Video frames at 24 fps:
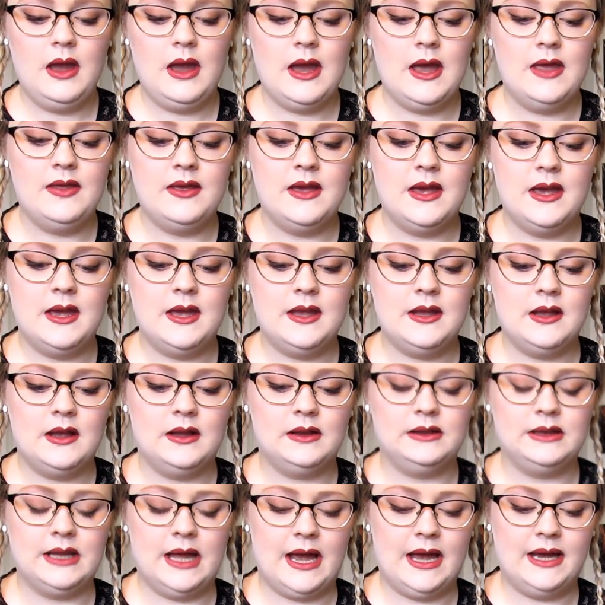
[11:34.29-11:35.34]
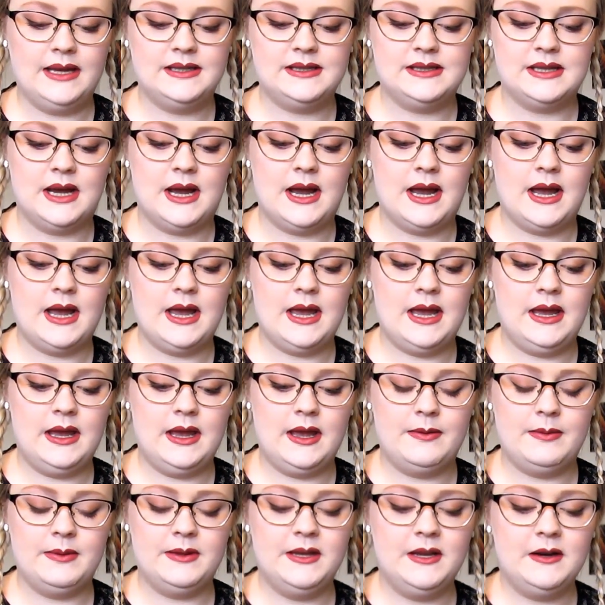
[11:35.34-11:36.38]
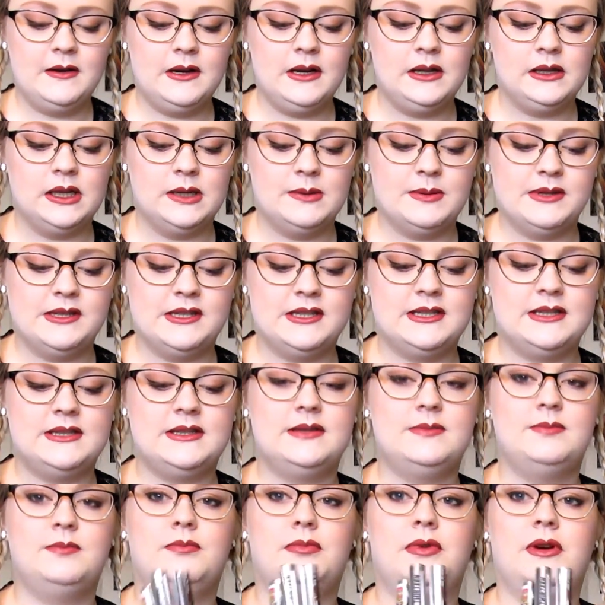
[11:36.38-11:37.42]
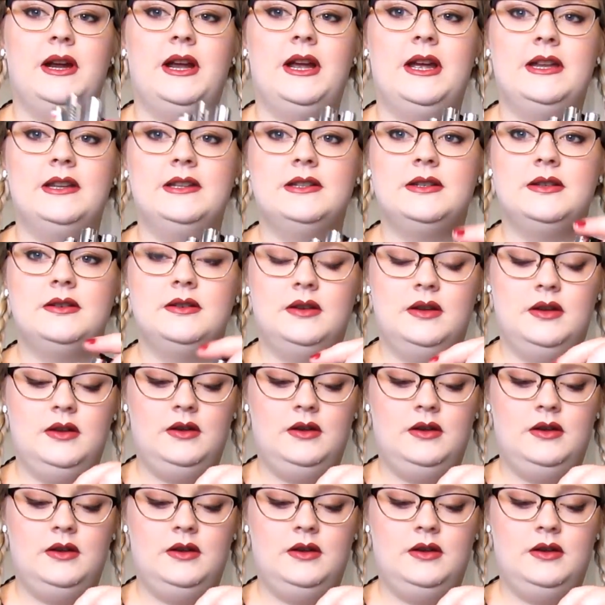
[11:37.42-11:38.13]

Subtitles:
And then last, I have been hearing a lot about this brand